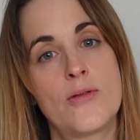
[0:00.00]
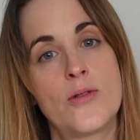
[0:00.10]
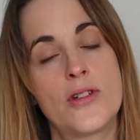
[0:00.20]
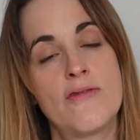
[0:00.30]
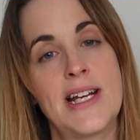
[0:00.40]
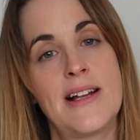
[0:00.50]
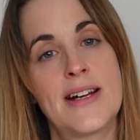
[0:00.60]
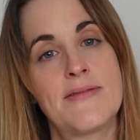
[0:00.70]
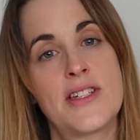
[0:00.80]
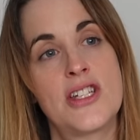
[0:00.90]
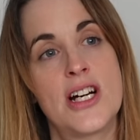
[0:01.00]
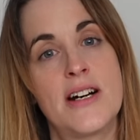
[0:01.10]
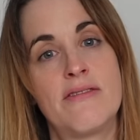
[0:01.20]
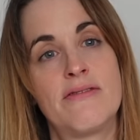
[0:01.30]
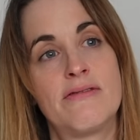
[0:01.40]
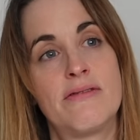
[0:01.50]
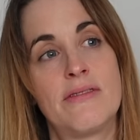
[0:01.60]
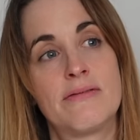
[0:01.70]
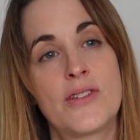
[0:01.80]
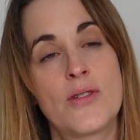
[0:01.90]
ordinary life stuff,
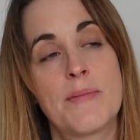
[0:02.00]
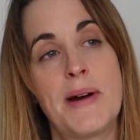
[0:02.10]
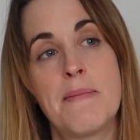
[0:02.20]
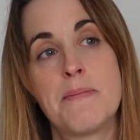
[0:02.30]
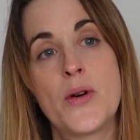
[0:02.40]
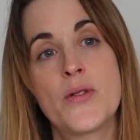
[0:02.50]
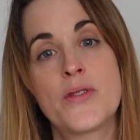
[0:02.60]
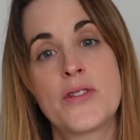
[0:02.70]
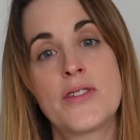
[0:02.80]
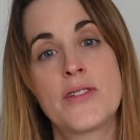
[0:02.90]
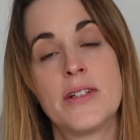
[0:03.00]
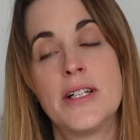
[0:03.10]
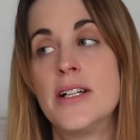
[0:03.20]
talk about books,